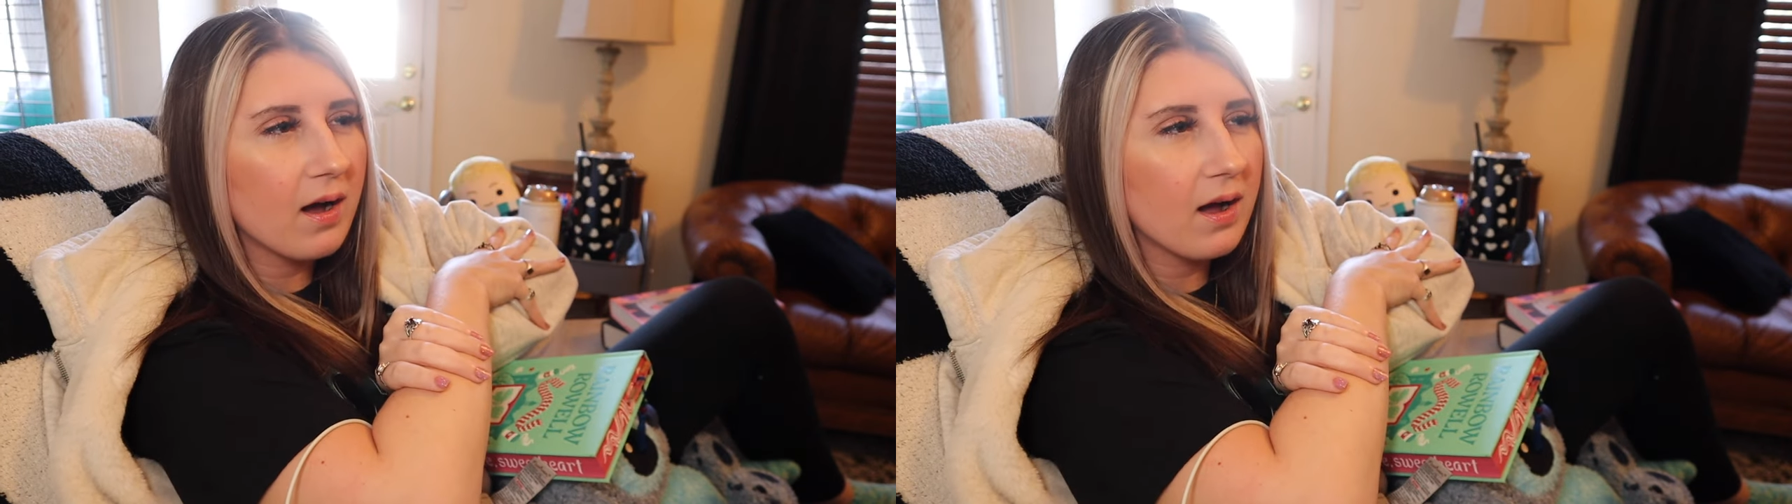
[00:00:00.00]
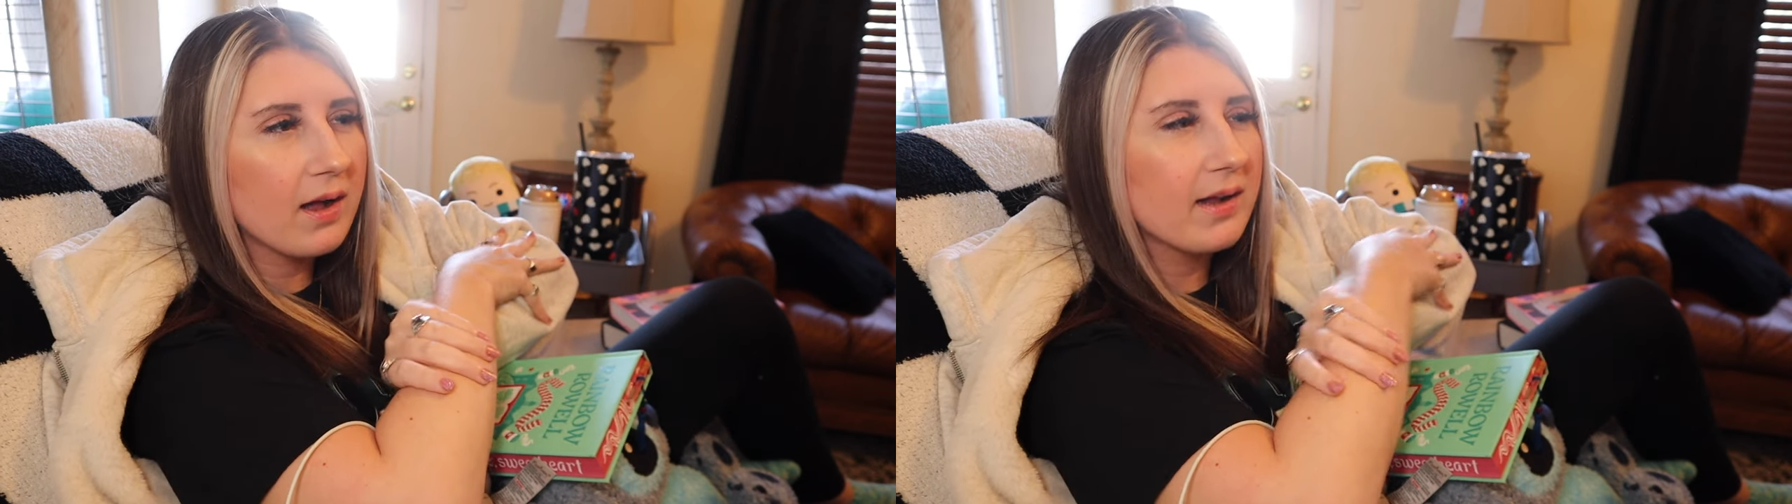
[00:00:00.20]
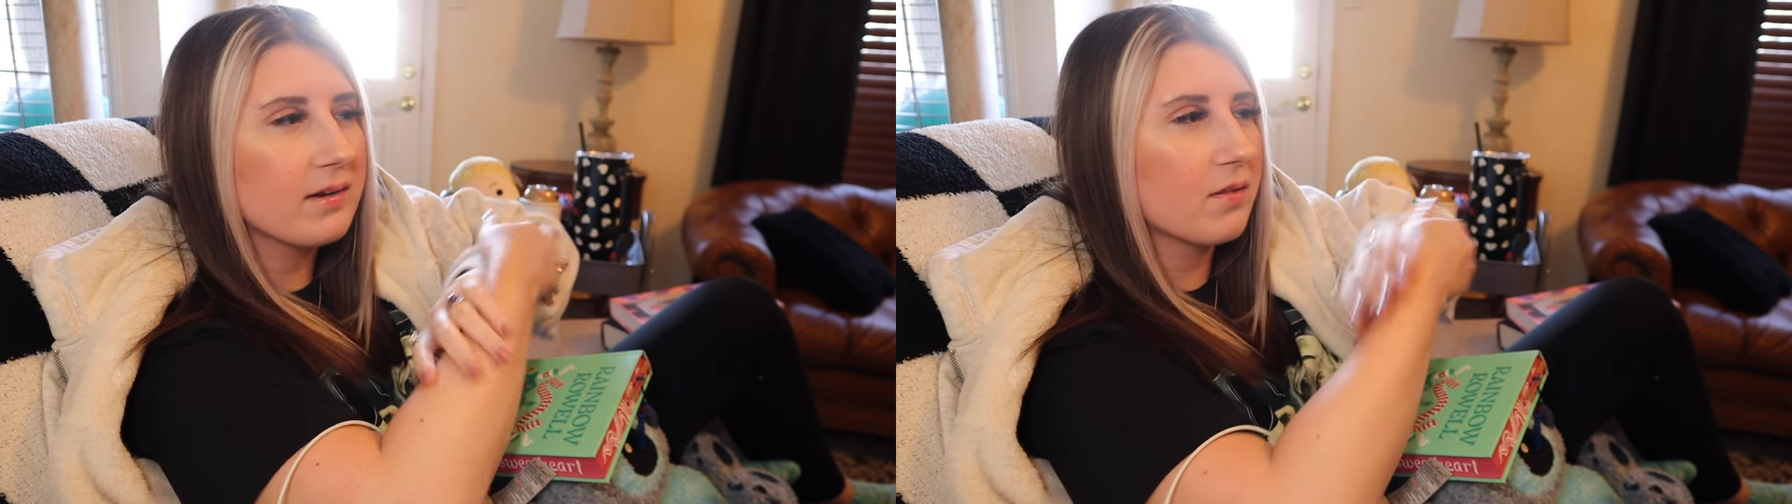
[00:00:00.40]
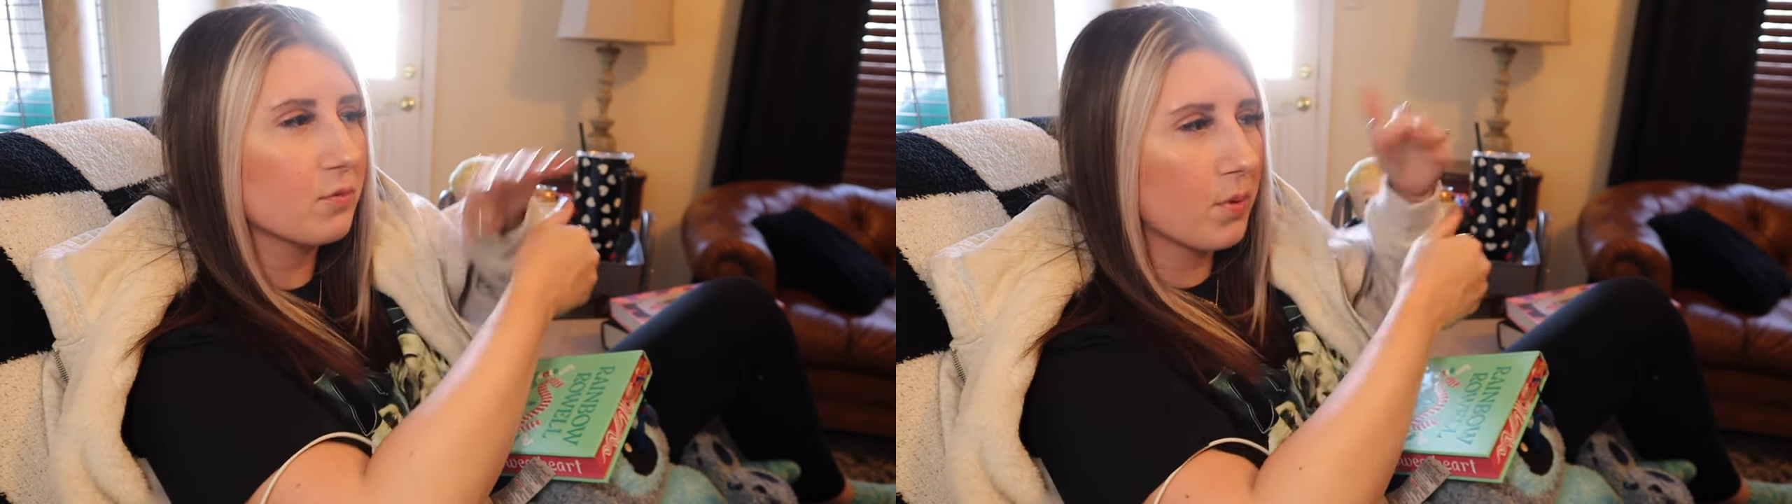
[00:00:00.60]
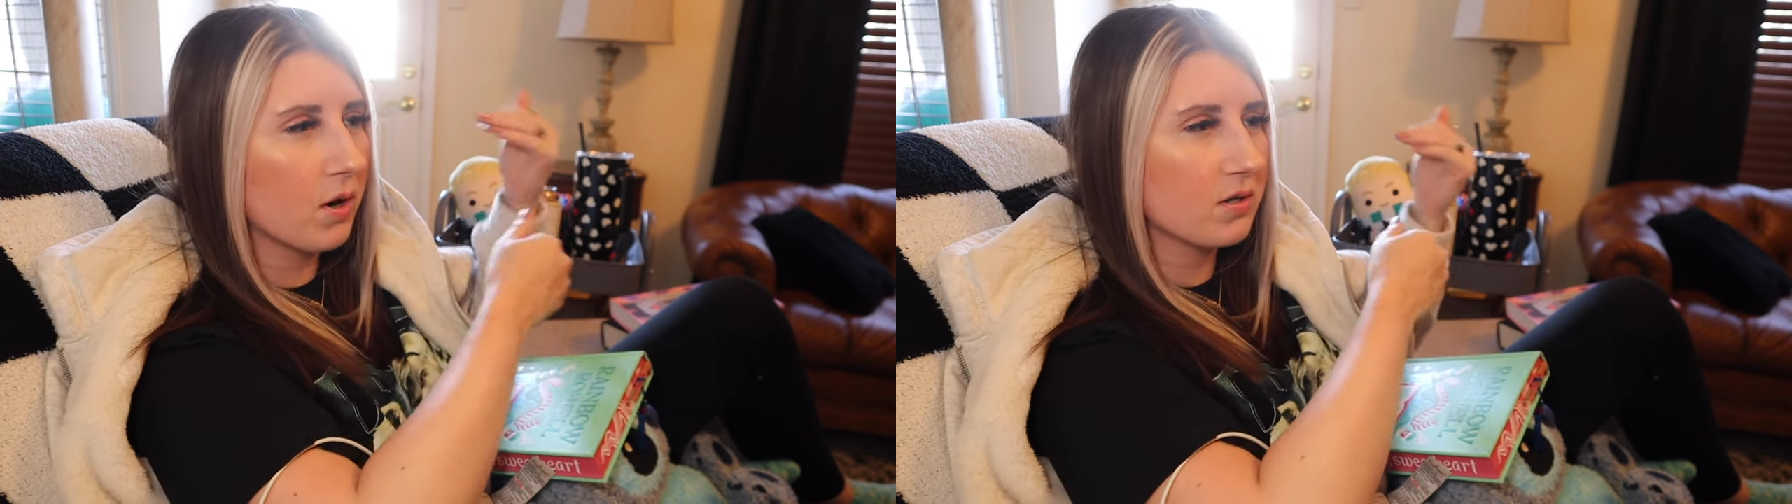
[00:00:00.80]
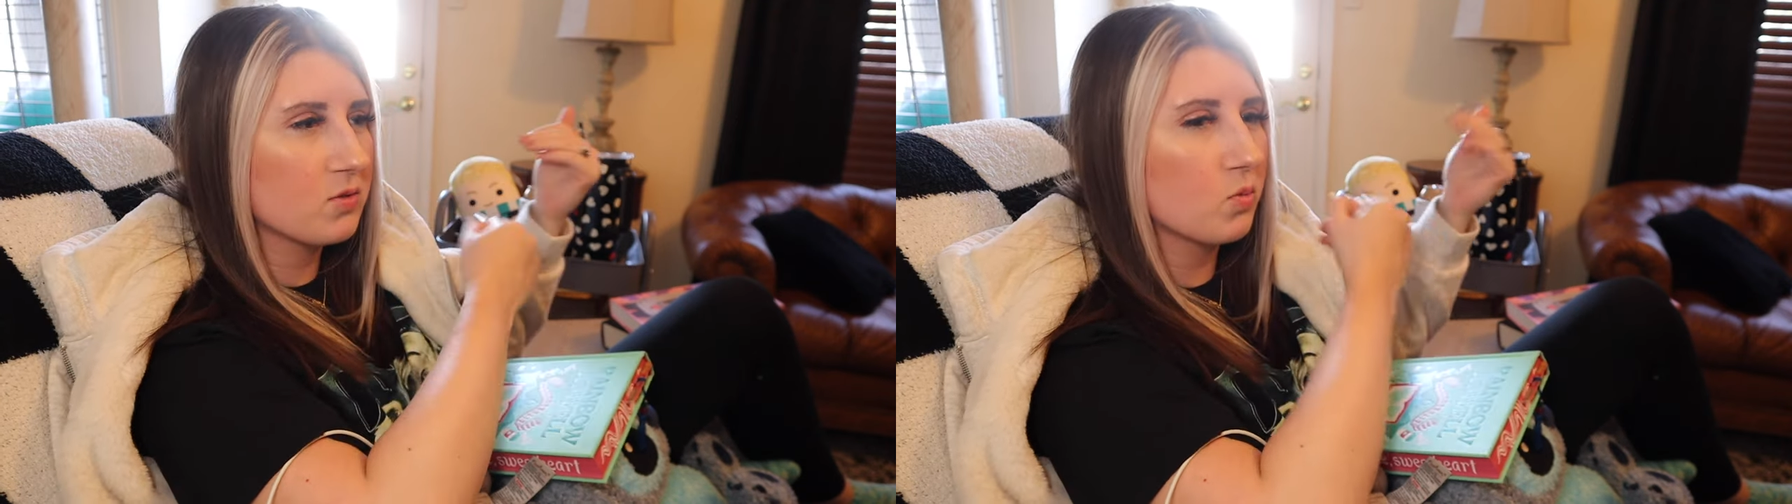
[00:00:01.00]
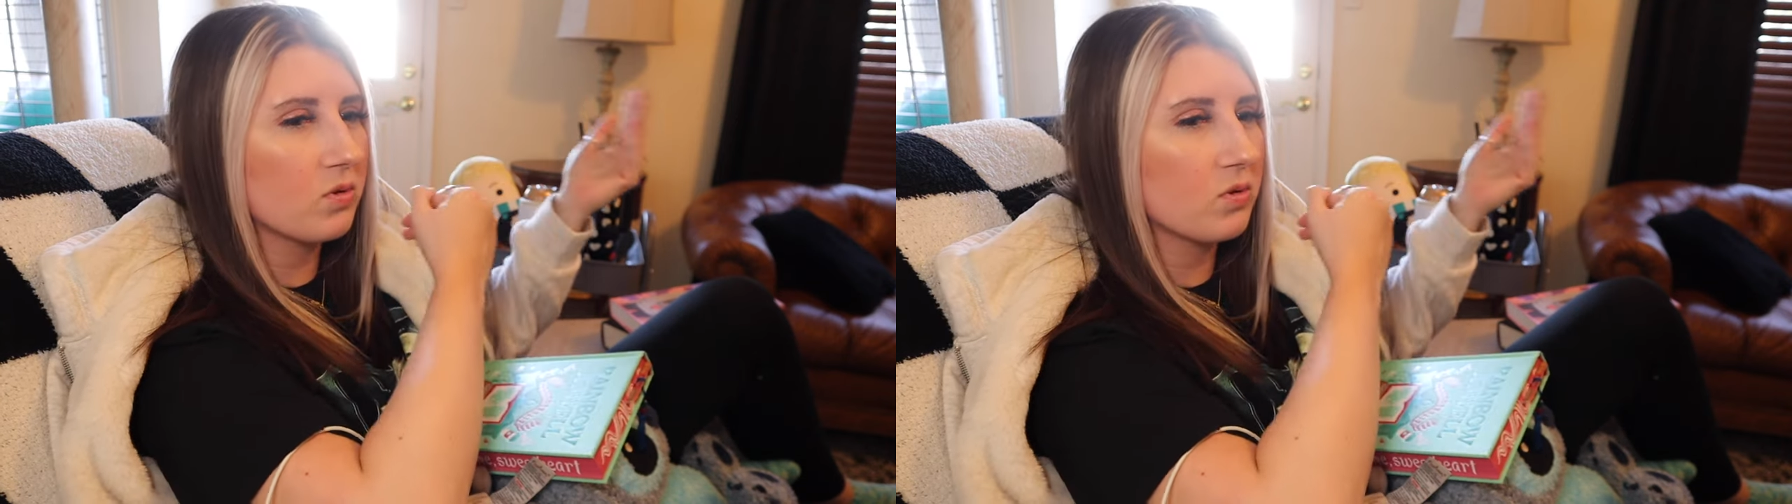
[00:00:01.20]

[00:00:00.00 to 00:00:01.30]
hot and other parts will